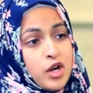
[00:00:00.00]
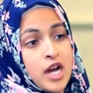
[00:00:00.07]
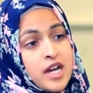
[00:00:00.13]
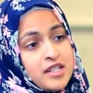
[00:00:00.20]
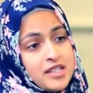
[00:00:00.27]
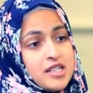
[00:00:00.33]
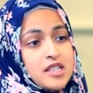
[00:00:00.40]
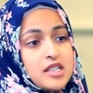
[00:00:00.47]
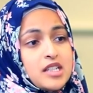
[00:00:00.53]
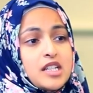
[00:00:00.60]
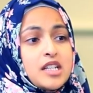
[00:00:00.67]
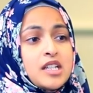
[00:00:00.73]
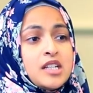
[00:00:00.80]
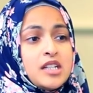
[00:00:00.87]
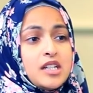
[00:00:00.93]

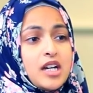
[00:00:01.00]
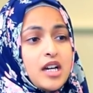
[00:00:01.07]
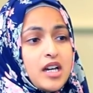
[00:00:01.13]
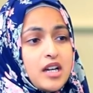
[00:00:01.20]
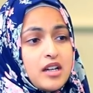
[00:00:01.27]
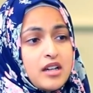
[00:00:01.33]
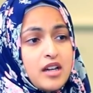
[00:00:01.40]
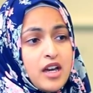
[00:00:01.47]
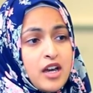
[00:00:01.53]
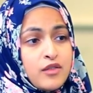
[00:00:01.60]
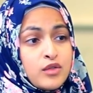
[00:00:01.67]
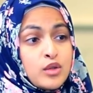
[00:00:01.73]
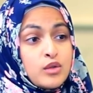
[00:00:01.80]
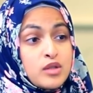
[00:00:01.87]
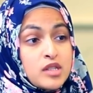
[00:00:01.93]
practically, uh,
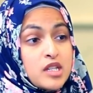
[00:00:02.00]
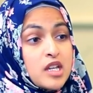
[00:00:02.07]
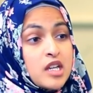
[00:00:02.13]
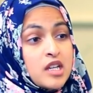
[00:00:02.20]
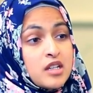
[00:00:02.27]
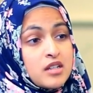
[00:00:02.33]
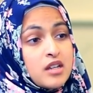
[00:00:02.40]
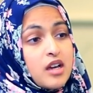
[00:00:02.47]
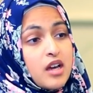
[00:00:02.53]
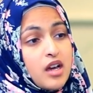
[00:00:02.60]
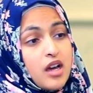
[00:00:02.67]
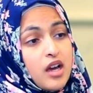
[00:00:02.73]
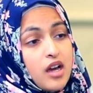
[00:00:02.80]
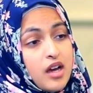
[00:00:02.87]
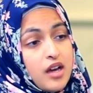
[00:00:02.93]
have you seen
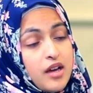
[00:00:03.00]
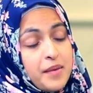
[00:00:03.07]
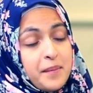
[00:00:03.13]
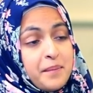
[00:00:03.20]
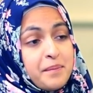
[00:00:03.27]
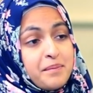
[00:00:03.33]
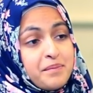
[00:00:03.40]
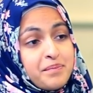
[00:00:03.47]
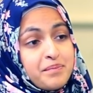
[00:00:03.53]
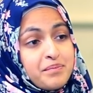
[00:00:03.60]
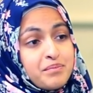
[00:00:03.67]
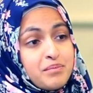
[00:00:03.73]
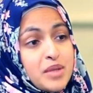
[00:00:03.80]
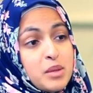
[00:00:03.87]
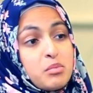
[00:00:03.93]
um,
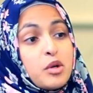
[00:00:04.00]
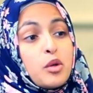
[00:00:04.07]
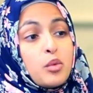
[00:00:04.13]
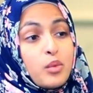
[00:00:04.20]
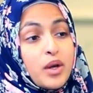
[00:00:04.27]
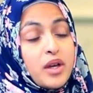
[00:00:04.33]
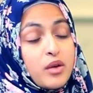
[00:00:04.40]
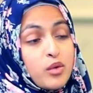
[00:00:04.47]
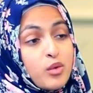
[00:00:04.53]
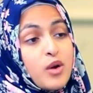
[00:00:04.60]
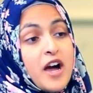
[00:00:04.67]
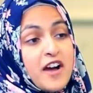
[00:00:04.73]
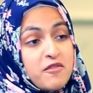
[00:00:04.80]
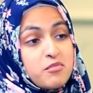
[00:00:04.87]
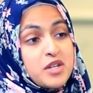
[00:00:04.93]
people who
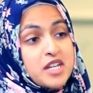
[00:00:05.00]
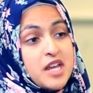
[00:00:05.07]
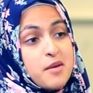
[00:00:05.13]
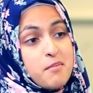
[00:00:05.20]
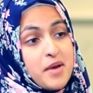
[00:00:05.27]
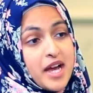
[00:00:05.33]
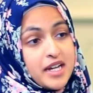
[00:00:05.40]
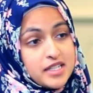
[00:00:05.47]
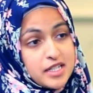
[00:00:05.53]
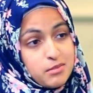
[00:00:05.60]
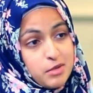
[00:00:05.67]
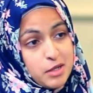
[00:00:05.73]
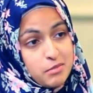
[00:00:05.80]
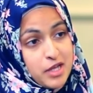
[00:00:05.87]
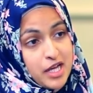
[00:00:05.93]
have been impacted by